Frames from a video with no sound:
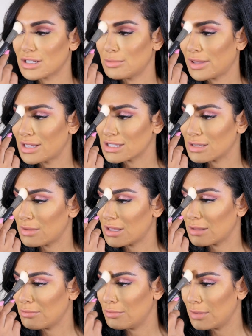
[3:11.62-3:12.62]
going to apply some in
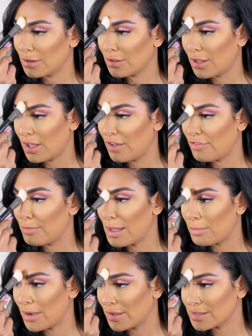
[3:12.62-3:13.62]
the middle of my
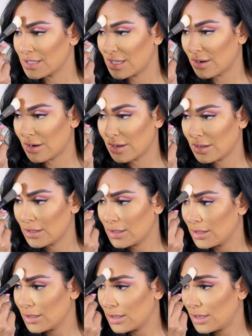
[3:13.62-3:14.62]
brows here.
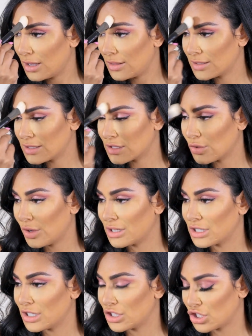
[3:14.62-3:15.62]
And this is going
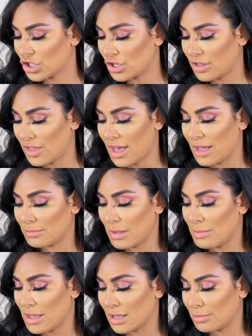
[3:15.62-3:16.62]
to ensure that my
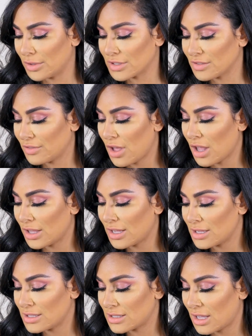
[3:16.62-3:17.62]
makeup looks
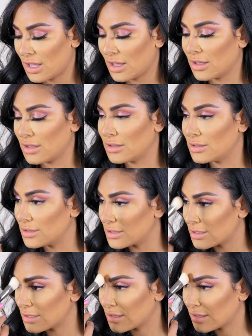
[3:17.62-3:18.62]
flawless and
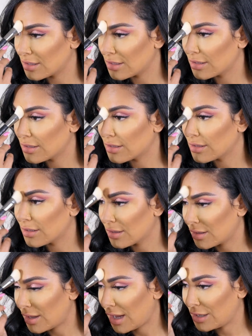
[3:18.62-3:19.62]

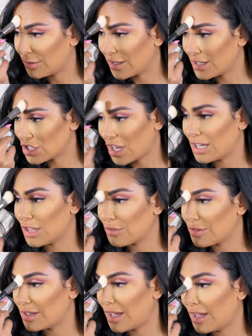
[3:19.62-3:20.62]
they don't get shiny through
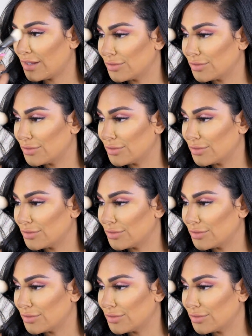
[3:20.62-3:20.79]
the day.